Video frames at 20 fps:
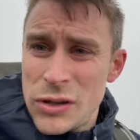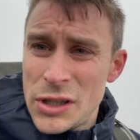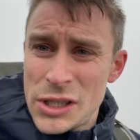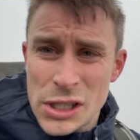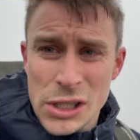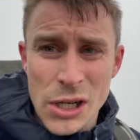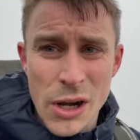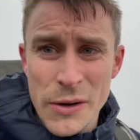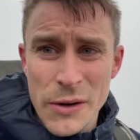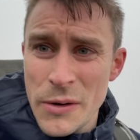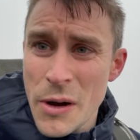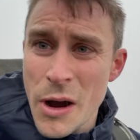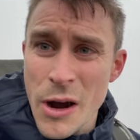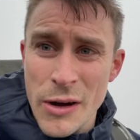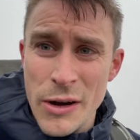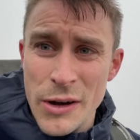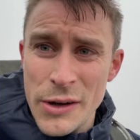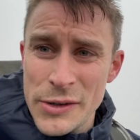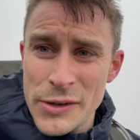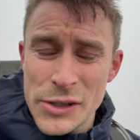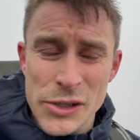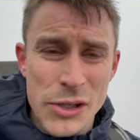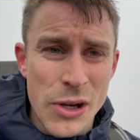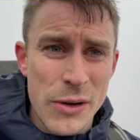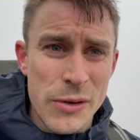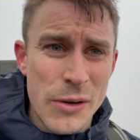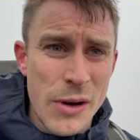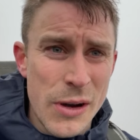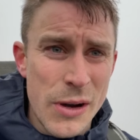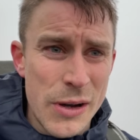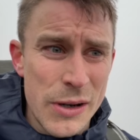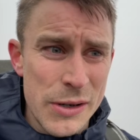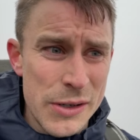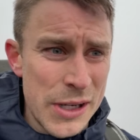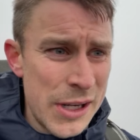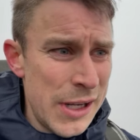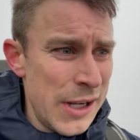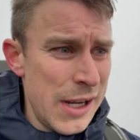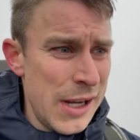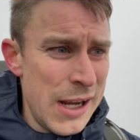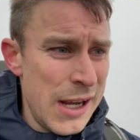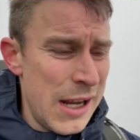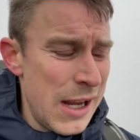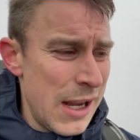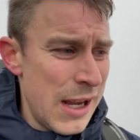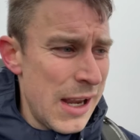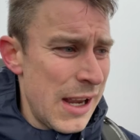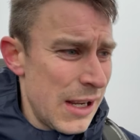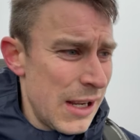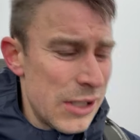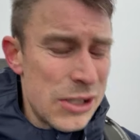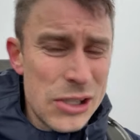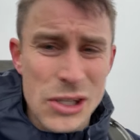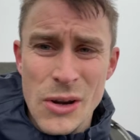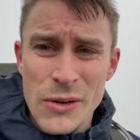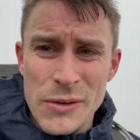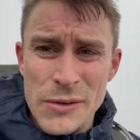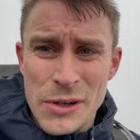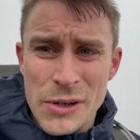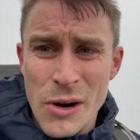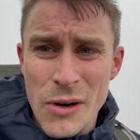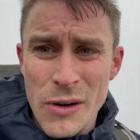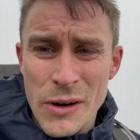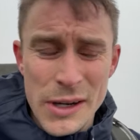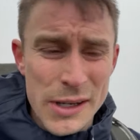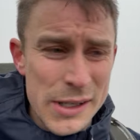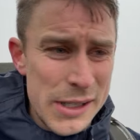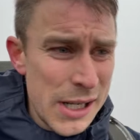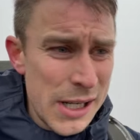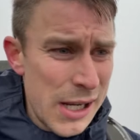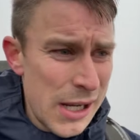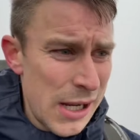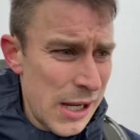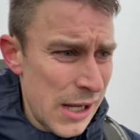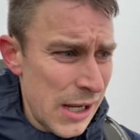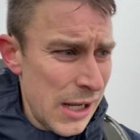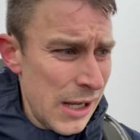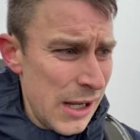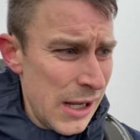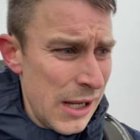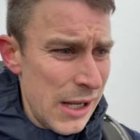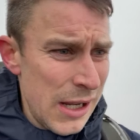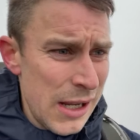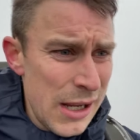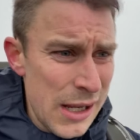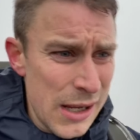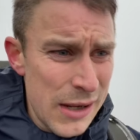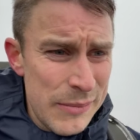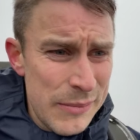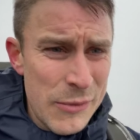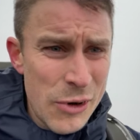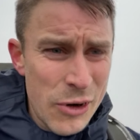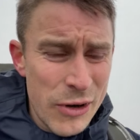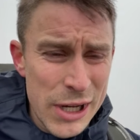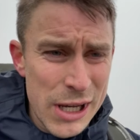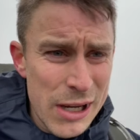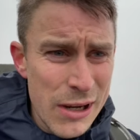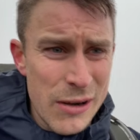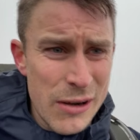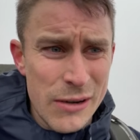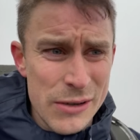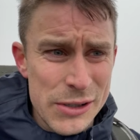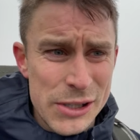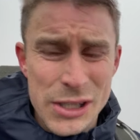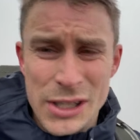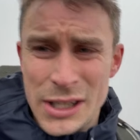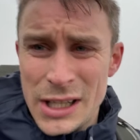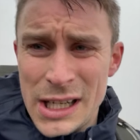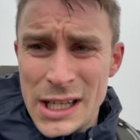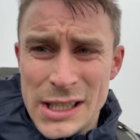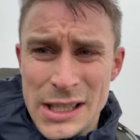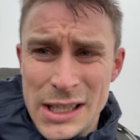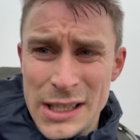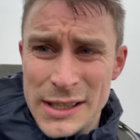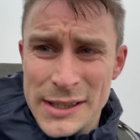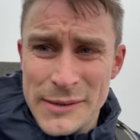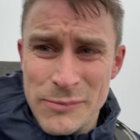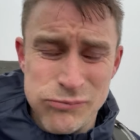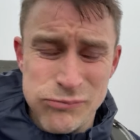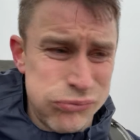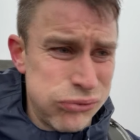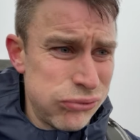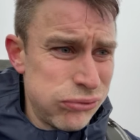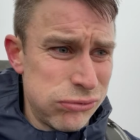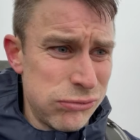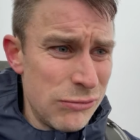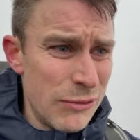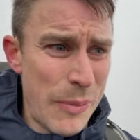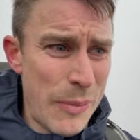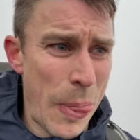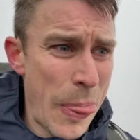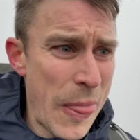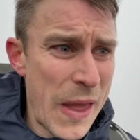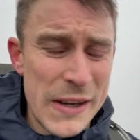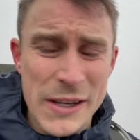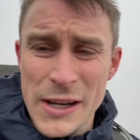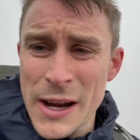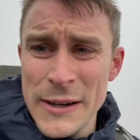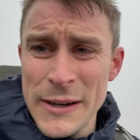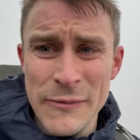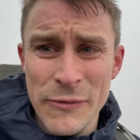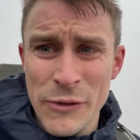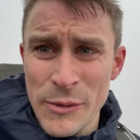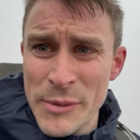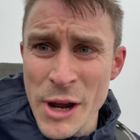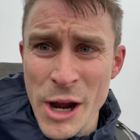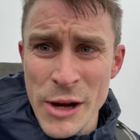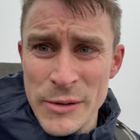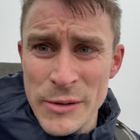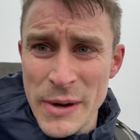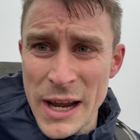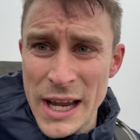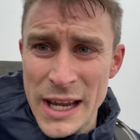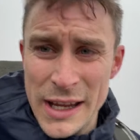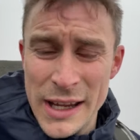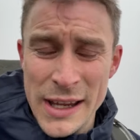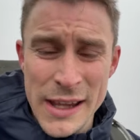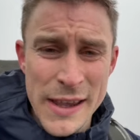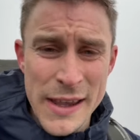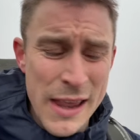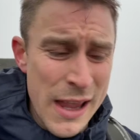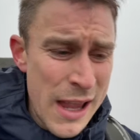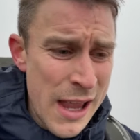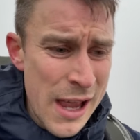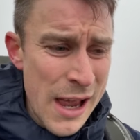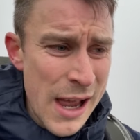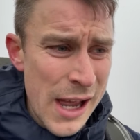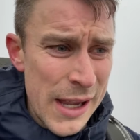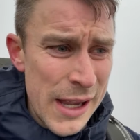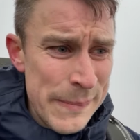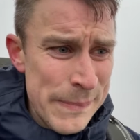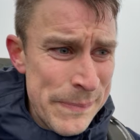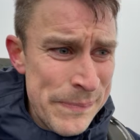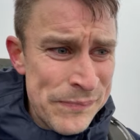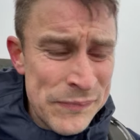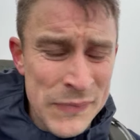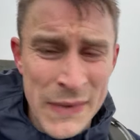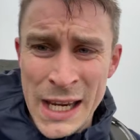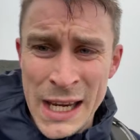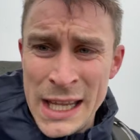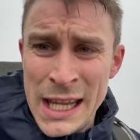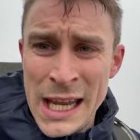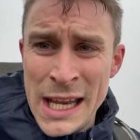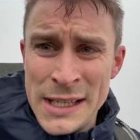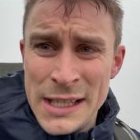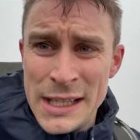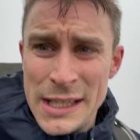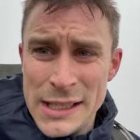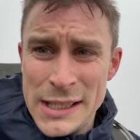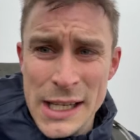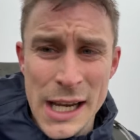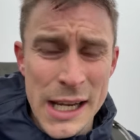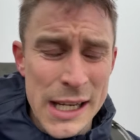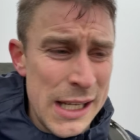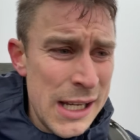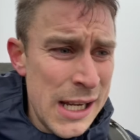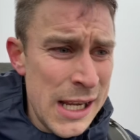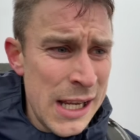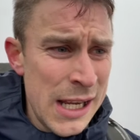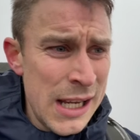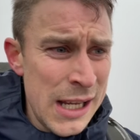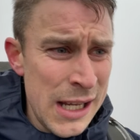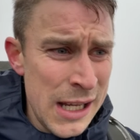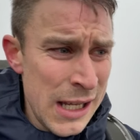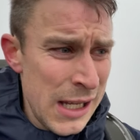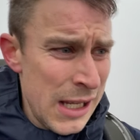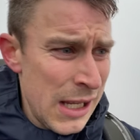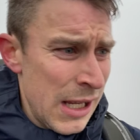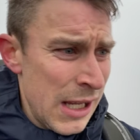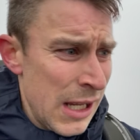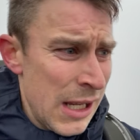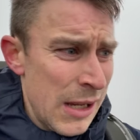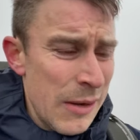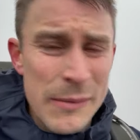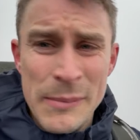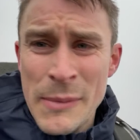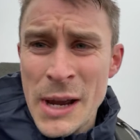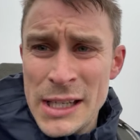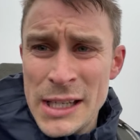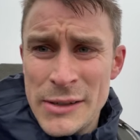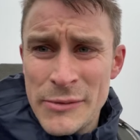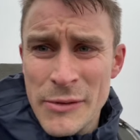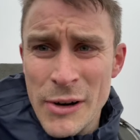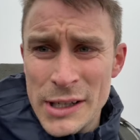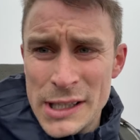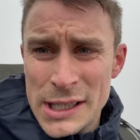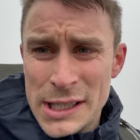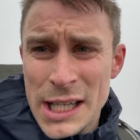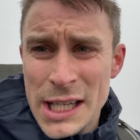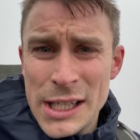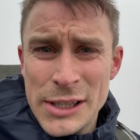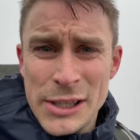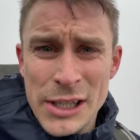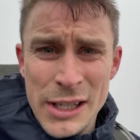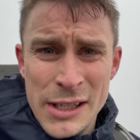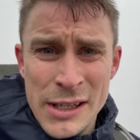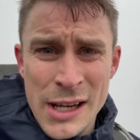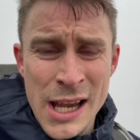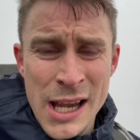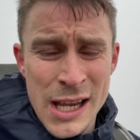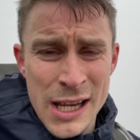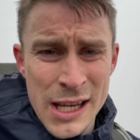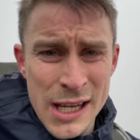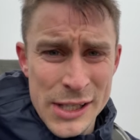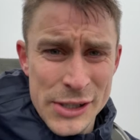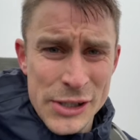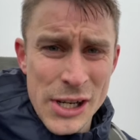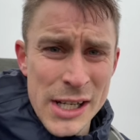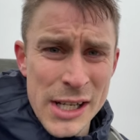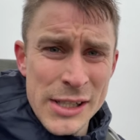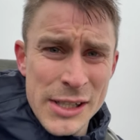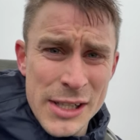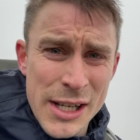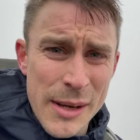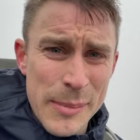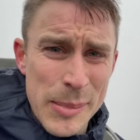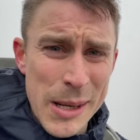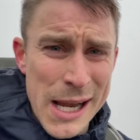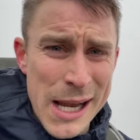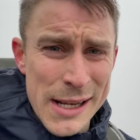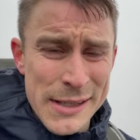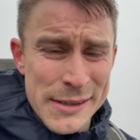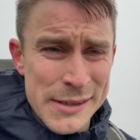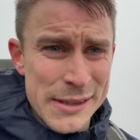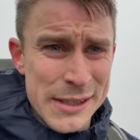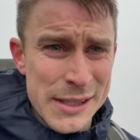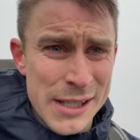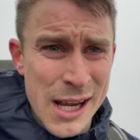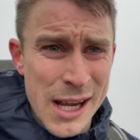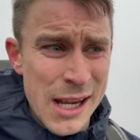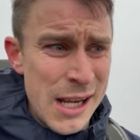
so hard, so hard, so tired. Oh my gosh, this is, it came from nowhere. Um, at the end of the day, made the right decision, changed our plans,